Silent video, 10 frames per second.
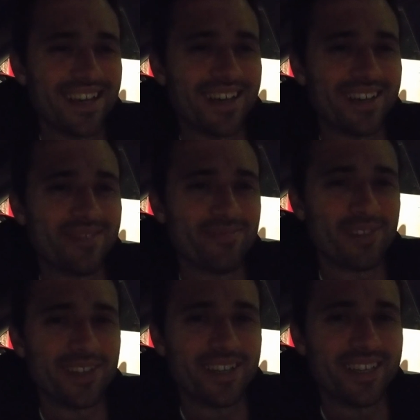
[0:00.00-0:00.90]

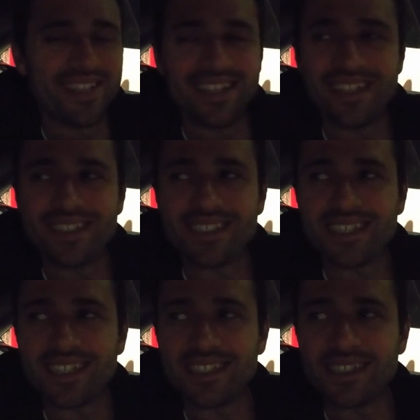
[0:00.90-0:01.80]
but
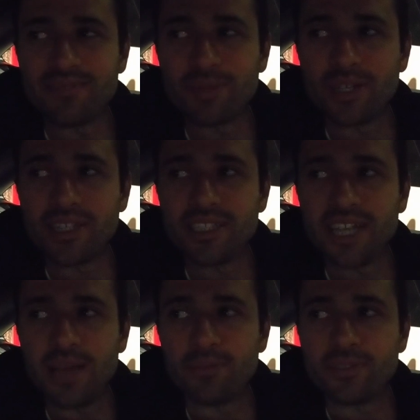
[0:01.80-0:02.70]
it's in pretty good
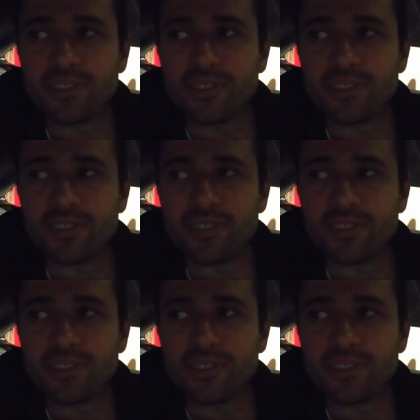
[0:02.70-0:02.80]
shape.